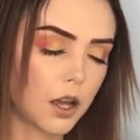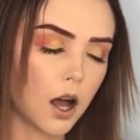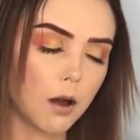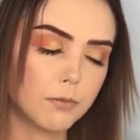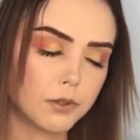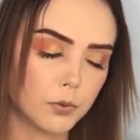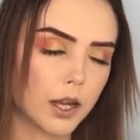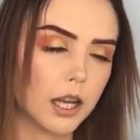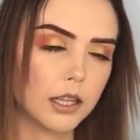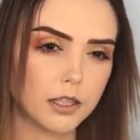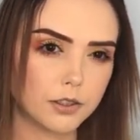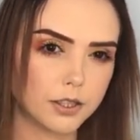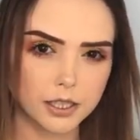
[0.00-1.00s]
um, doing
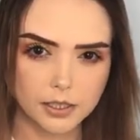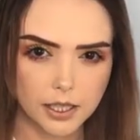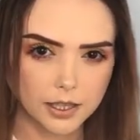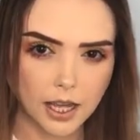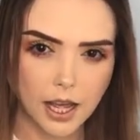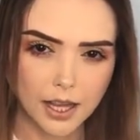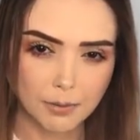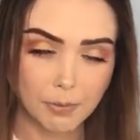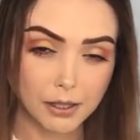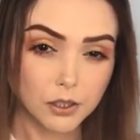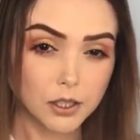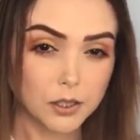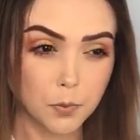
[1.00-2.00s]
eyeliners, things like that in my
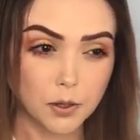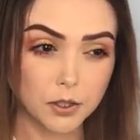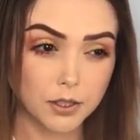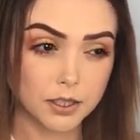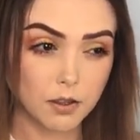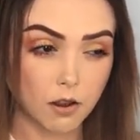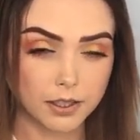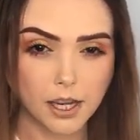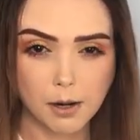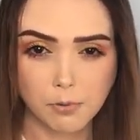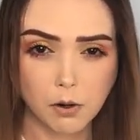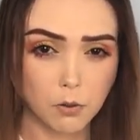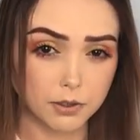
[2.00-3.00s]
looks, whether it's on
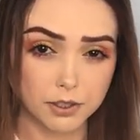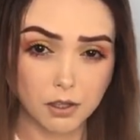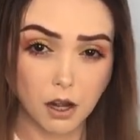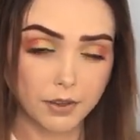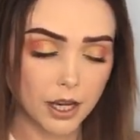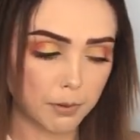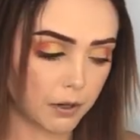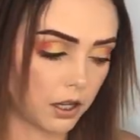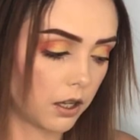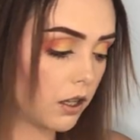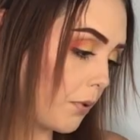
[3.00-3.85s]
camera or just off camera.